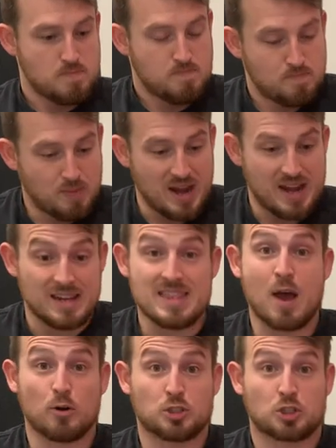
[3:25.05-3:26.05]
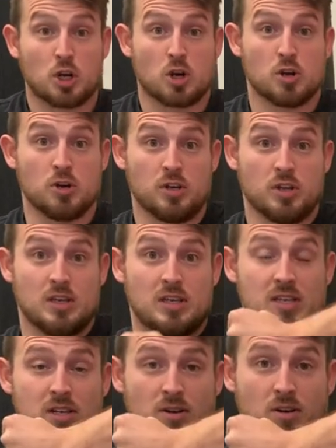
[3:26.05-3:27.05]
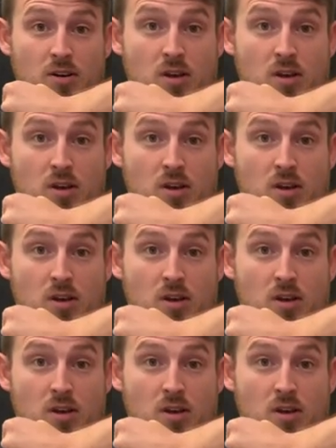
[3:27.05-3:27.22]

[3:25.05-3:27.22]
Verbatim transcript: Bang, and now it's turned, here.